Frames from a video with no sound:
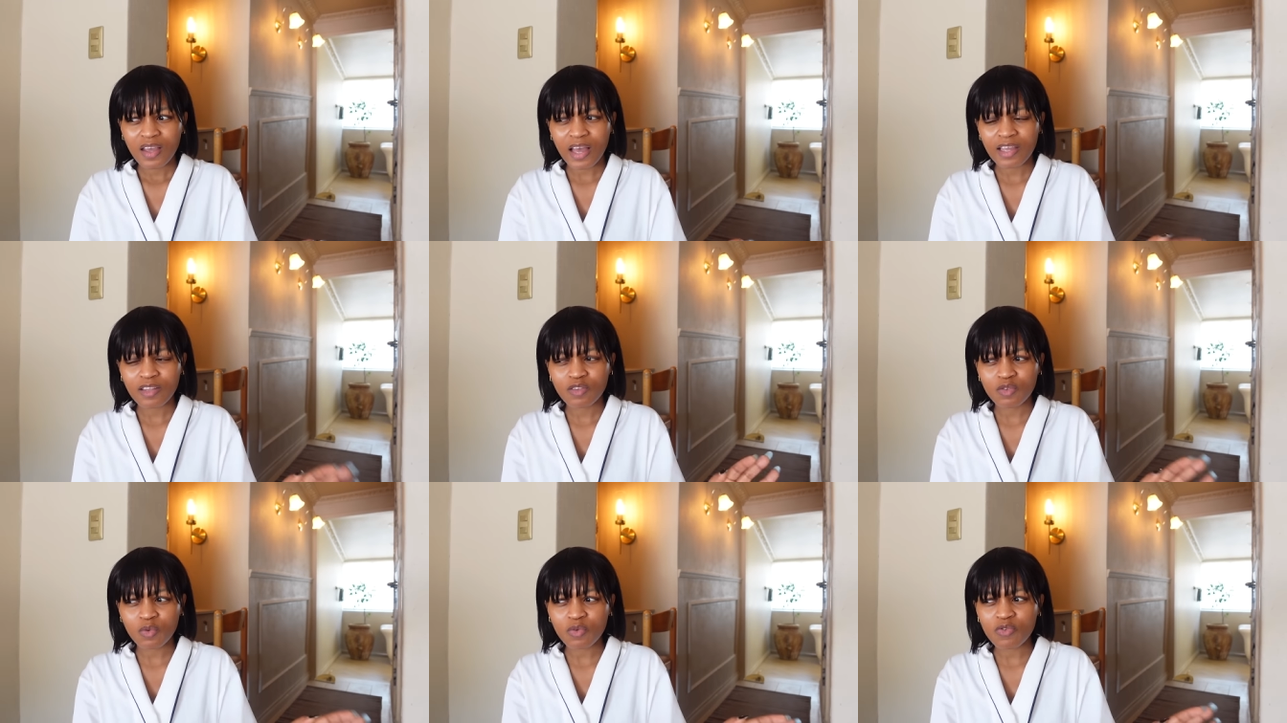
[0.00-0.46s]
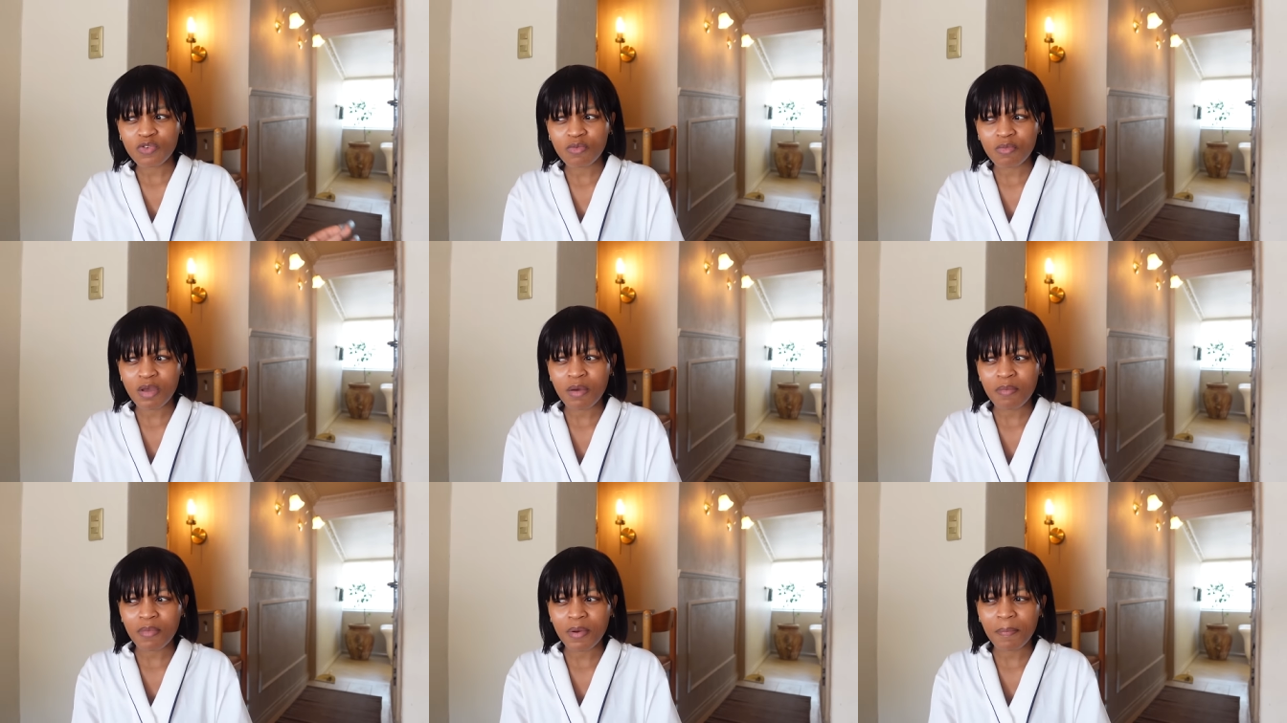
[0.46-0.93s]
I don't
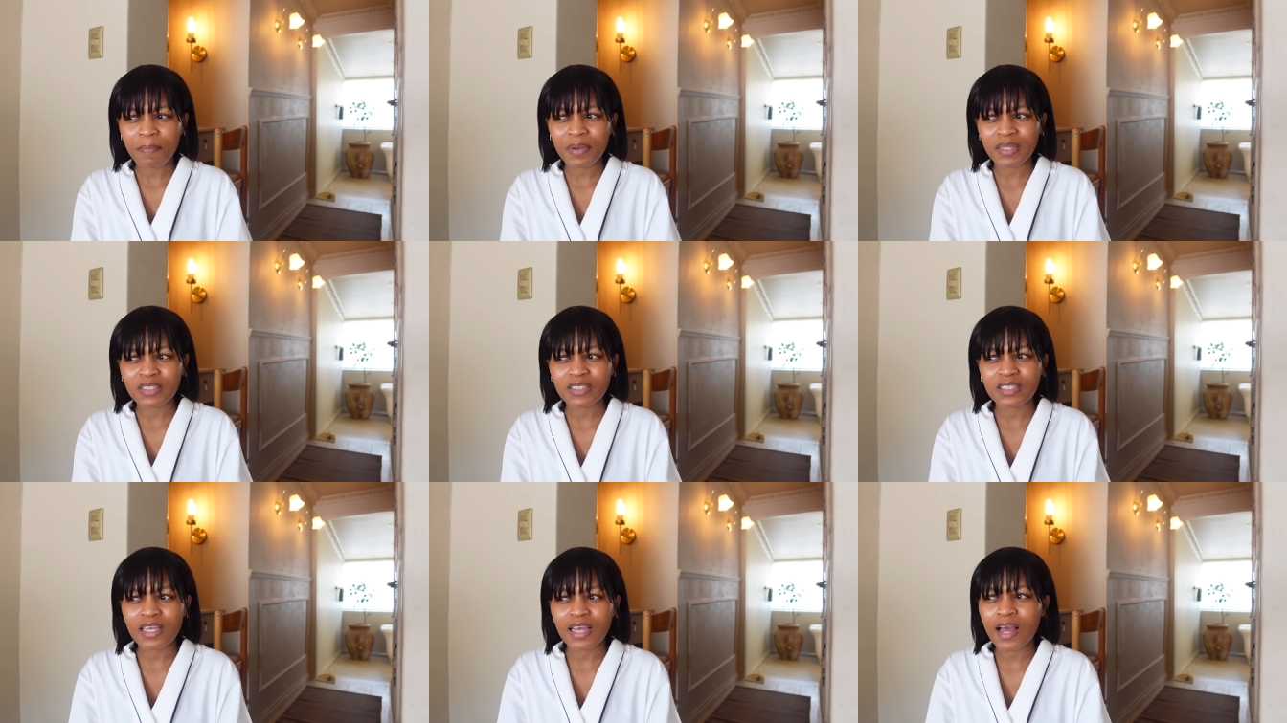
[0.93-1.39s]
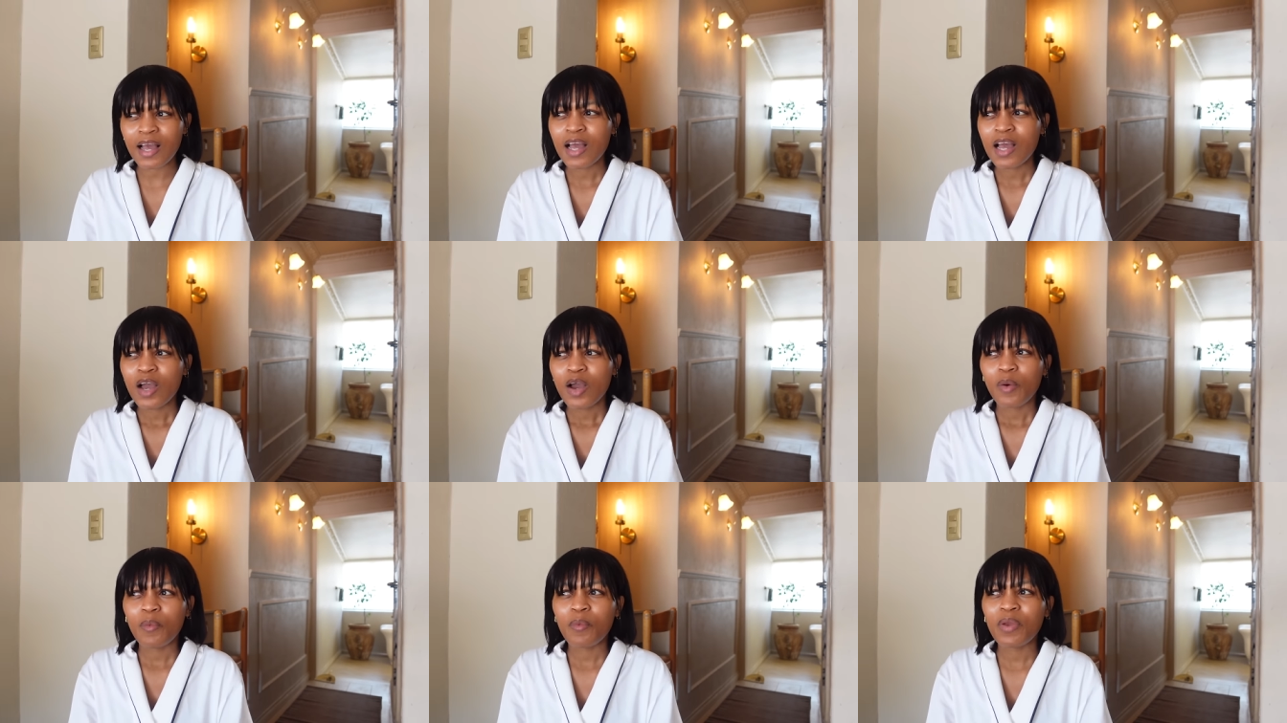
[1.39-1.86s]
remember but yeah
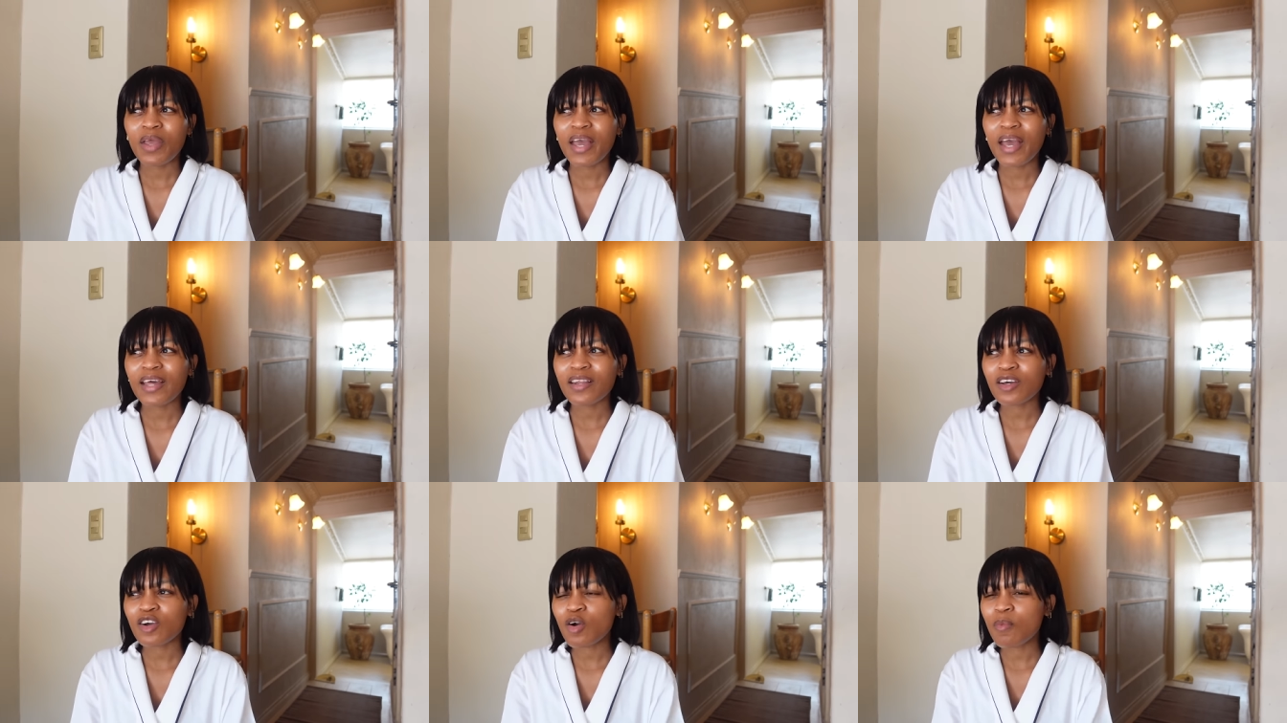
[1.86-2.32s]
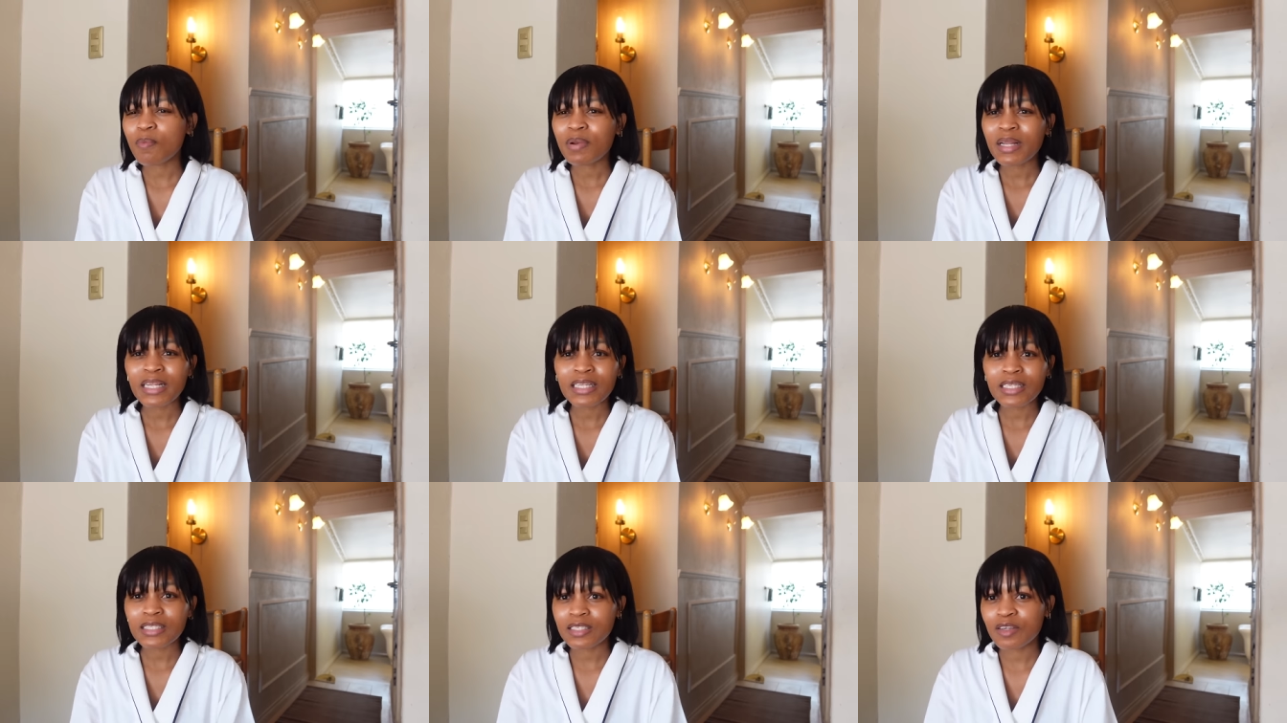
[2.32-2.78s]
we had a
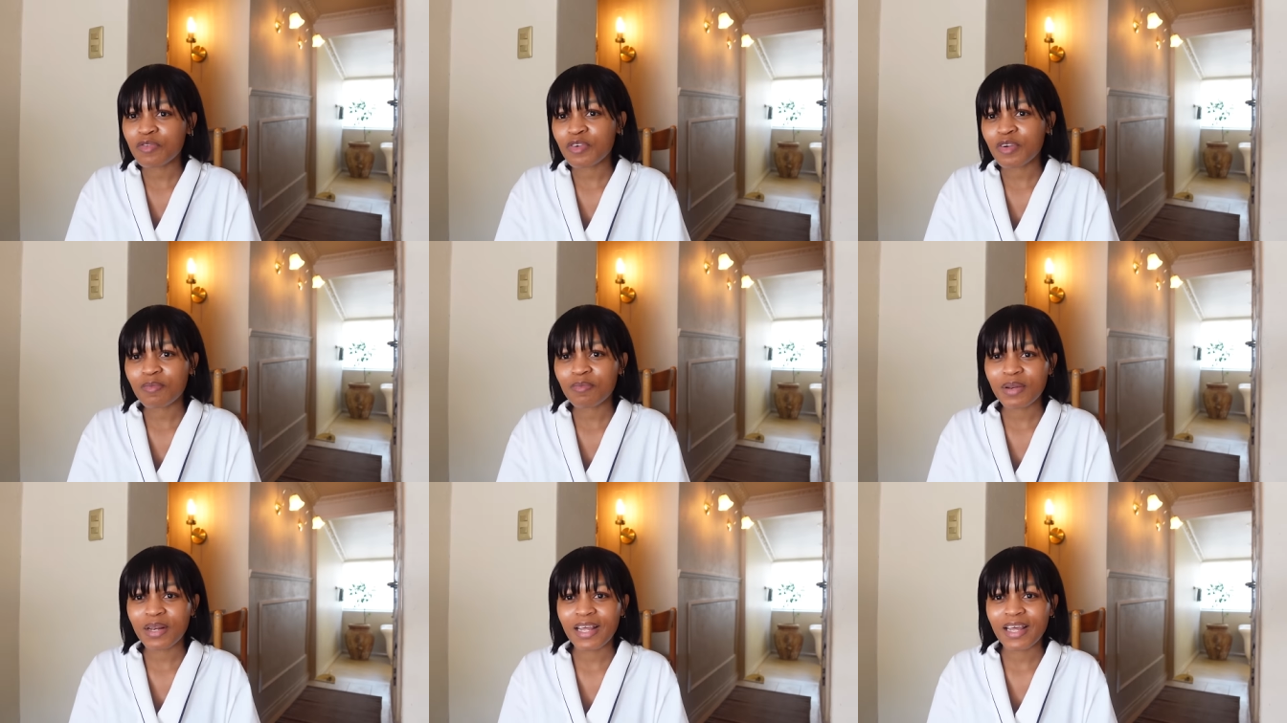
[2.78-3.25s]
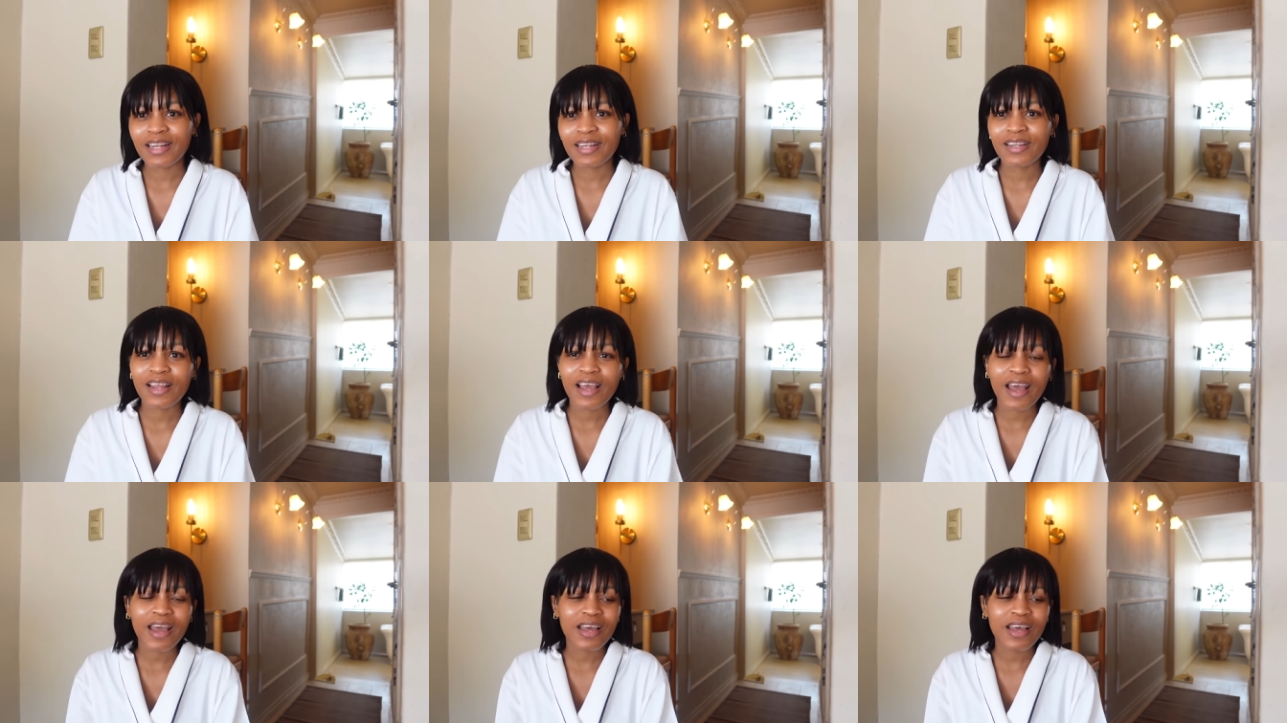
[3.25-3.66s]
completely different plan